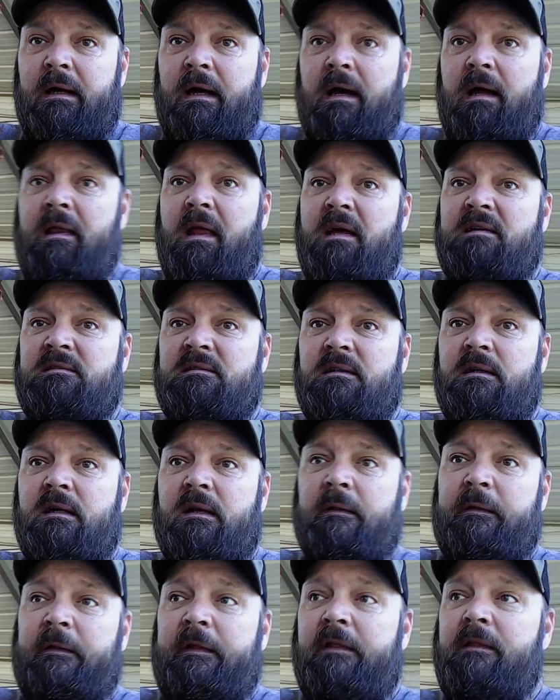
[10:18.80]
And that's
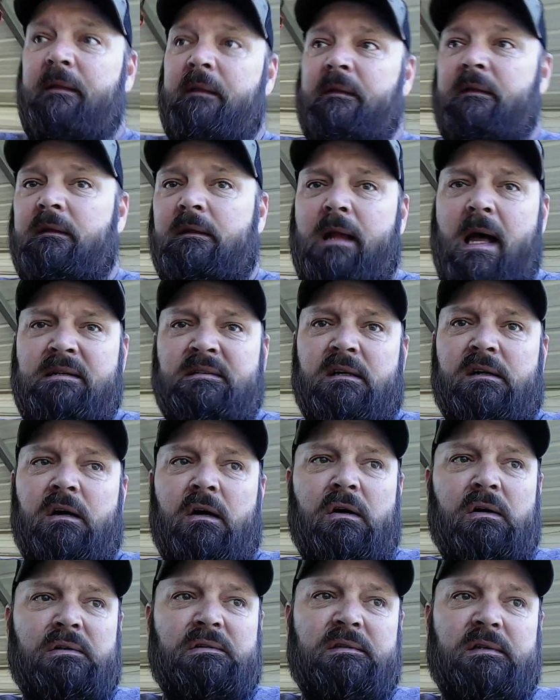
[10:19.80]
a
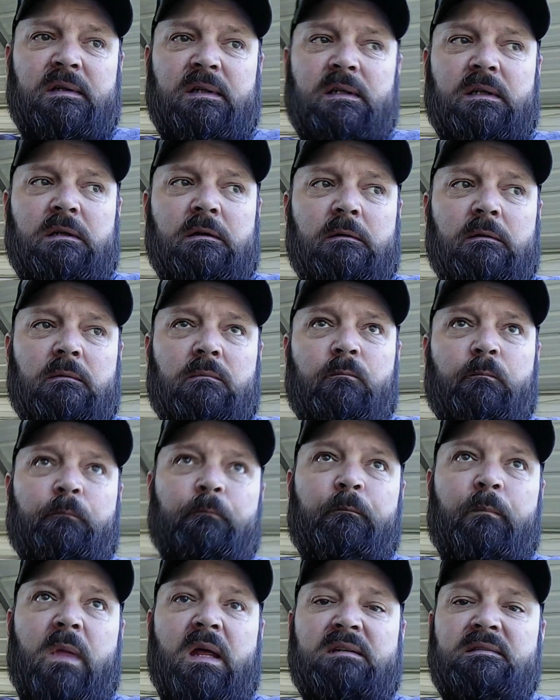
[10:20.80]
cost
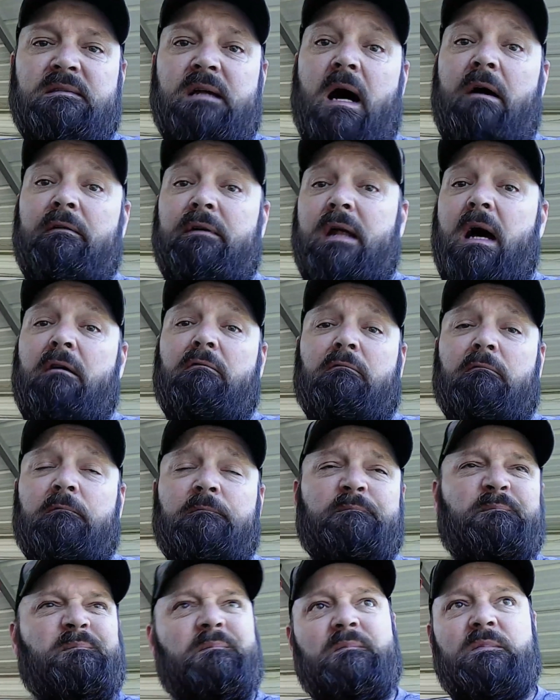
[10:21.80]
that's not
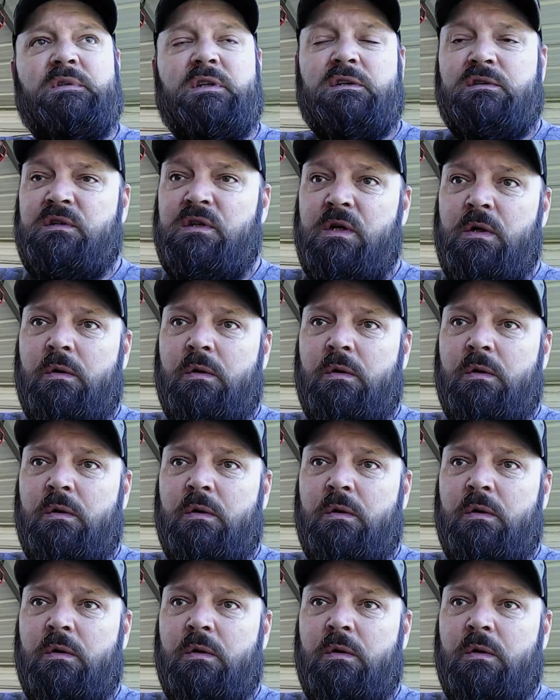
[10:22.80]
just huge.